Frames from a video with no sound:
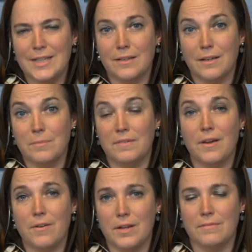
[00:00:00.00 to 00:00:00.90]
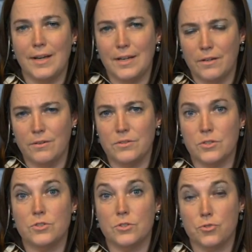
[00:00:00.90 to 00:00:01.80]
that can be very value
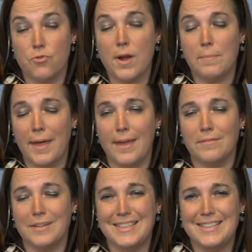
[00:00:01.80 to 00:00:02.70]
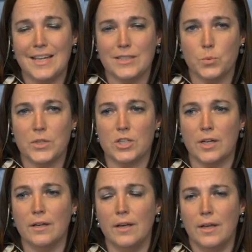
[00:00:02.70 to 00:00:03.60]
destroying behavior is that
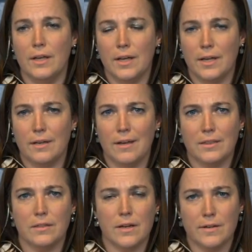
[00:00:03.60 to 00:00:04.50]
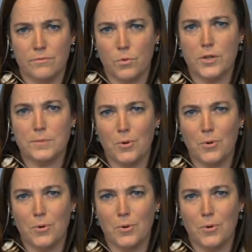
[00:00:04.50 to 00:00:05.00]
switching at the kind of worst